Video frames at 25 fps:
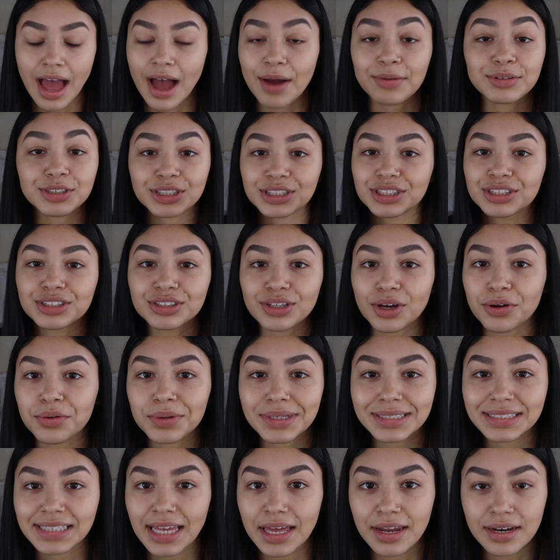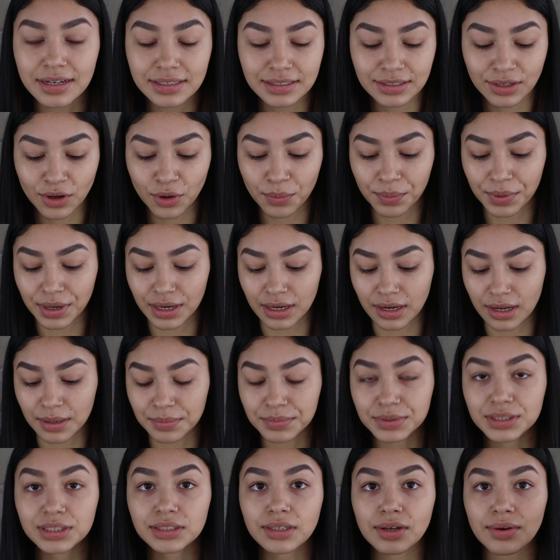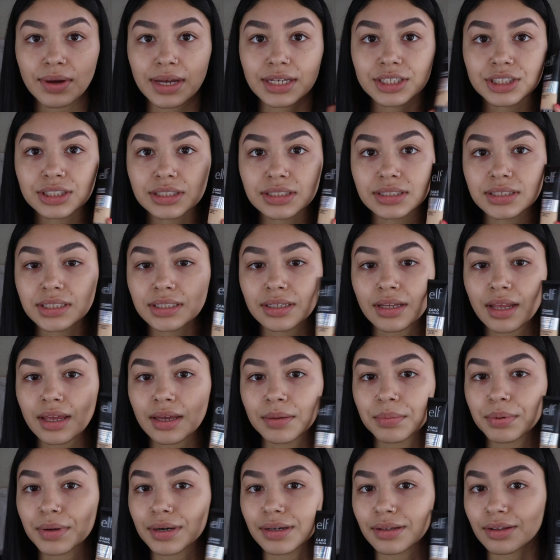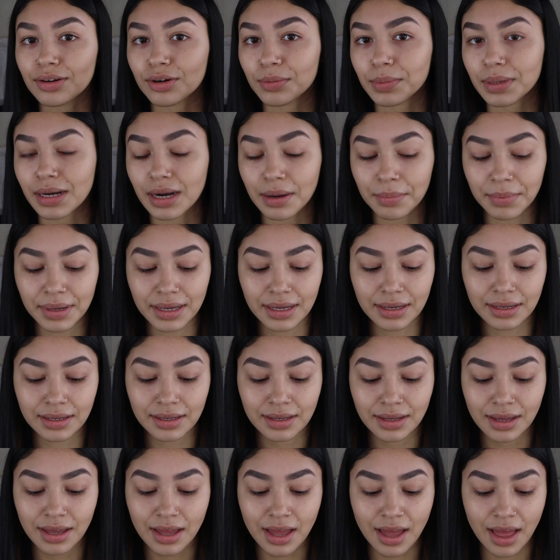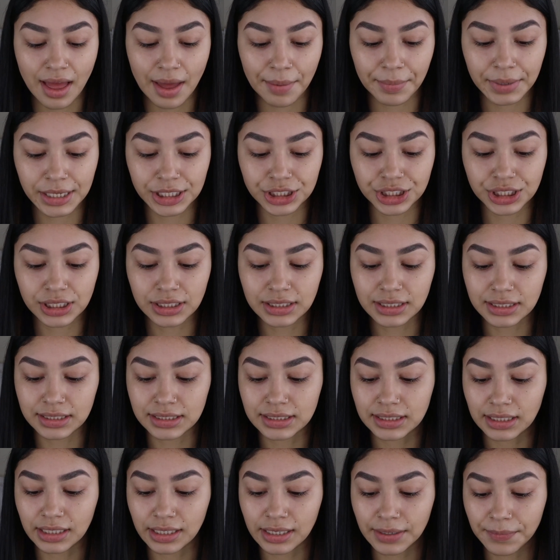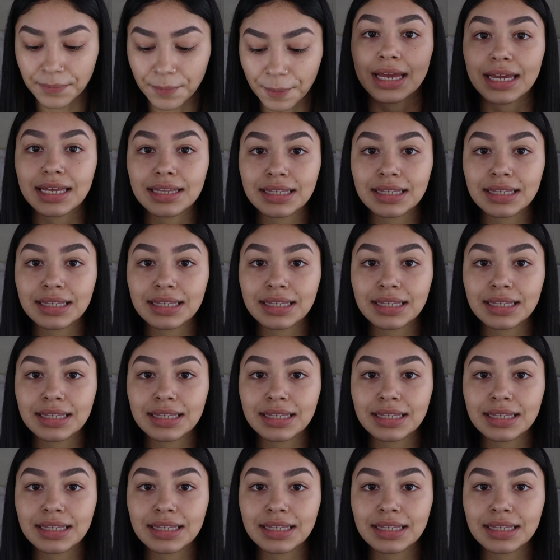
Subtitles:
I was just so excited to open it up, so I just like put a little bit on my cheek to see.